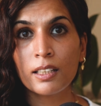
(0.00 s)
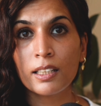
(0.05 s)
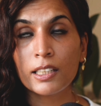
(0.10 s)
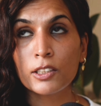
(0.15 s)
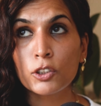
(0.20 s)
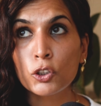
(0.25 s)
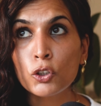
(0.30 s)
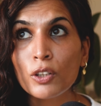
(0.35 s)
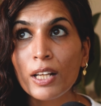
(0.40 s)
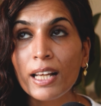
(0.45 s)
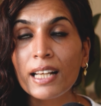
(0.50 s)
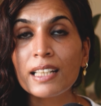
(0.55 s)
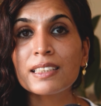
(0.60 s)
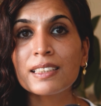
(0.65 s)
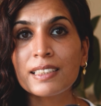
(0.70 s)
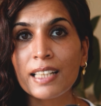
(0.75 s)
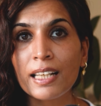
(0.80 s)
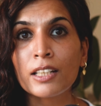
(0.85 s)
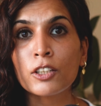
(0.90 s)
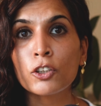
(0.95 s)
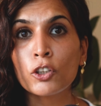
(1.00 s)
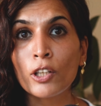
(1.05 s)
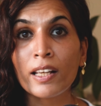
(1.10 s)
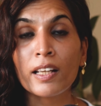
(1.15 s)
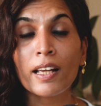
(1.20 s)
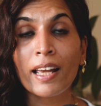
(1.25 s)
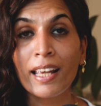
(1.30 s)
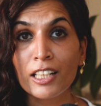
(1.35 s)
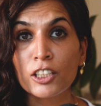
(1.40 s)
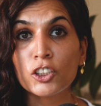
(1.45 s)
in today's day
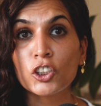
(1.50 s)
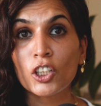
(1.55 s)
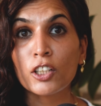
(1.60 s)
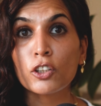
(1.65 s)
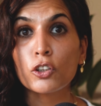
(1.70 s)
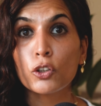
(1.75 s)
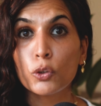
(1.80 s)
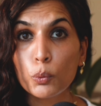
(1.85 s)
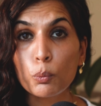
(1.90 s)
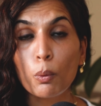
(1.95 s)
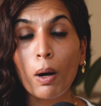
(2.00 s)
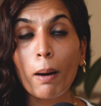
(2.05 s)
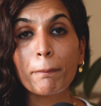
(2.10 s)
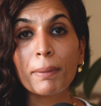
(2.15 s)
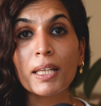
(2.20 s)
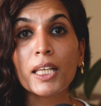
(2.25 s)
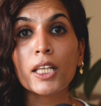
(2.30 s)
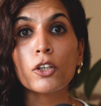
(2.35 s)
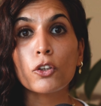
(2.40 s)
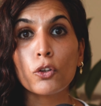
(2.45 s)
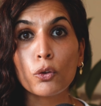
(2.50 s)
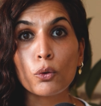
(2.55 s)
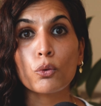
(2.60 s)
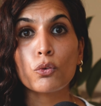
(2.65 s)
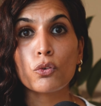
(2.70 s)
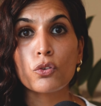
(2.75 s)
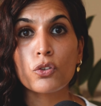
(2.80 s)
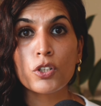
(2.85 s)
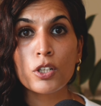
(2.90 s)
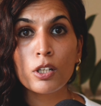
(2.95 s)
and age, and you are being
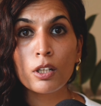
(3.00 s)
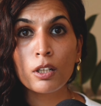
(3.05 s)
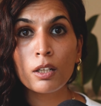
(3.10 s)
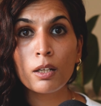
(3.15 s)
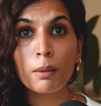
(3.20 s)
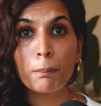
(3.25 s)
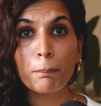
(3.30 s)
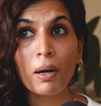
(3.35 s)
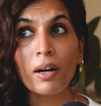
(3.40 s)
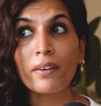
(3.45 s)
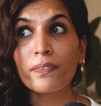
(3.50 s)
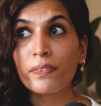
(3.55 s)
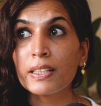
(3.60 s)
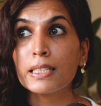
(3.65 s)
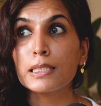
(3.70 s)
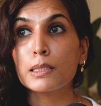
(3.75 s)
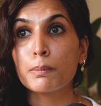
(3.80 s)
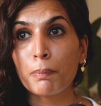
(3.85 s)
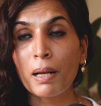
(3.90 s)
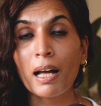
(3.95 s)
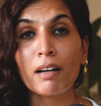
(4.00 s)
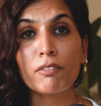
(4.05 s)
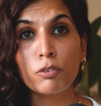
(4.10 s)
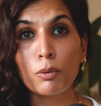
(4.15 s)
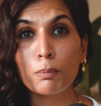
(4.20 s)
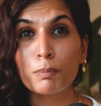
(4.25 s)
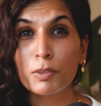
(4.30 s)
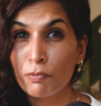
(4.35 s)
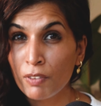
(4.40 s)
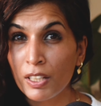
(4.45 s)
used by these
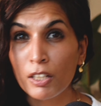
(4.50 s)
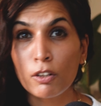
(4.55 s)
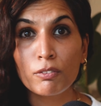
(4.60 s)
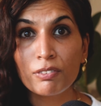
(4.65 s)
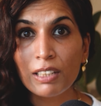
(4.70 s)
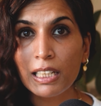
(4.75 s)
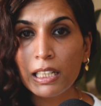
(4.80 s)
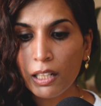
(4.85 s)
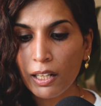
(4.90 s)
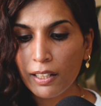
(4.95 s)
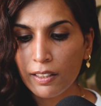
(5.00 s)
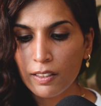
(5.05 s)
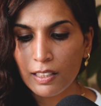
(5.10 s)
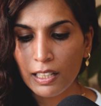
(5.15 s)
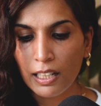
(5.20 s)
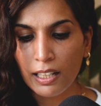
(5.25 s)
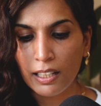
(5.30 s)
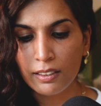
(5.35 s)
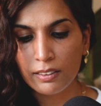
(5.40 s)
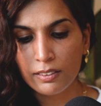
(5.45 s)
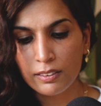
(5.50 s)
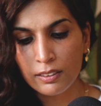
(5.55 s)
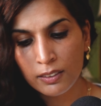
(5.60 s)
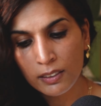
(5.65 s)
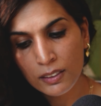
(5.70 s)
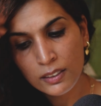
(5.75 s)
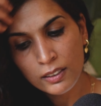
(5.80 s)
platforms. Think of it like that.